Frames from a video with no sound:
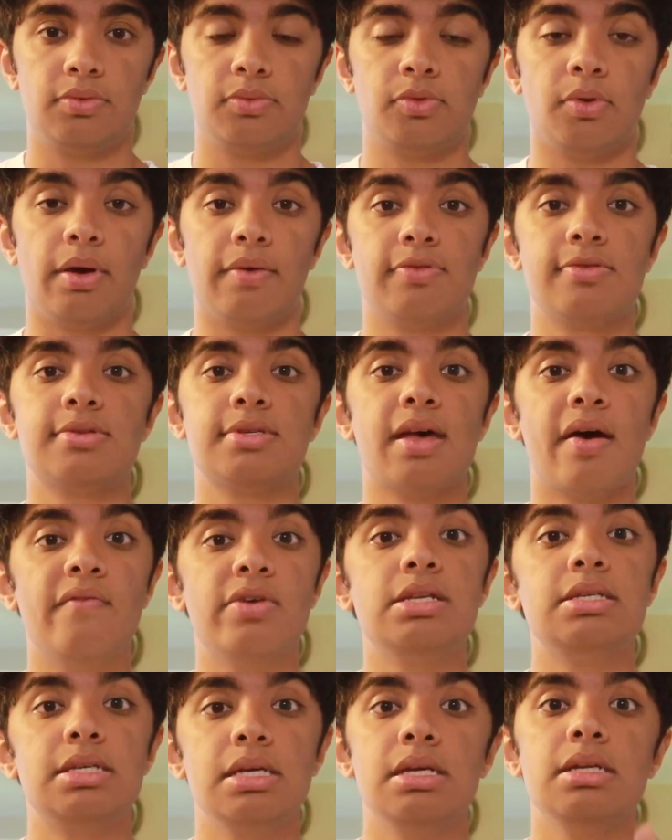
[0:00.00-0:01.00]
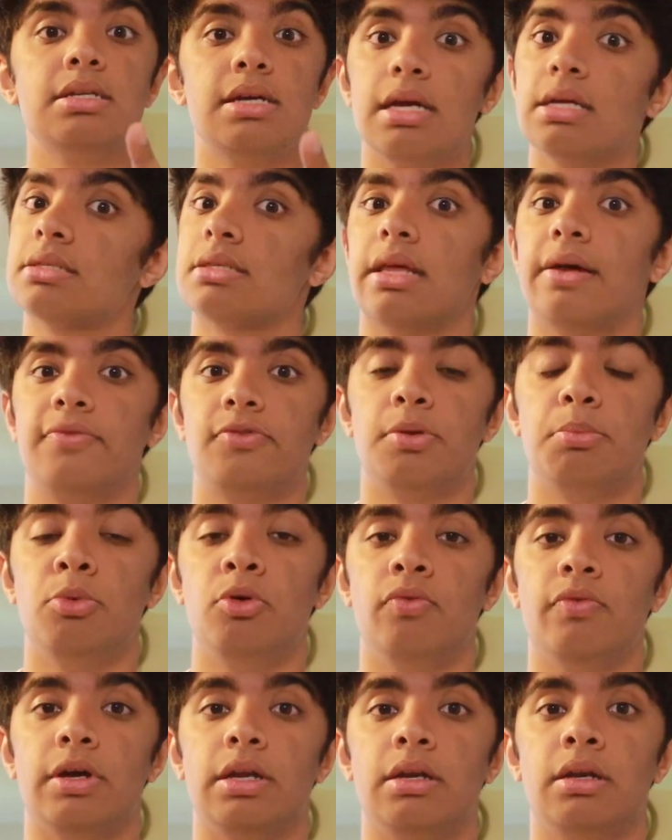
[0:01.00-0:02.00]
So I have 17 days left to
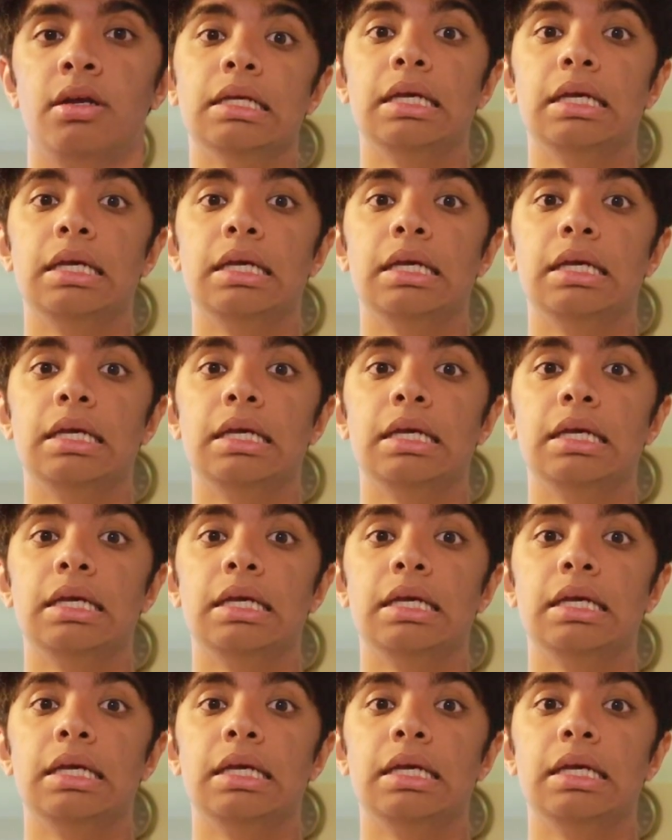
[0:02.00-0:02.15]
move in.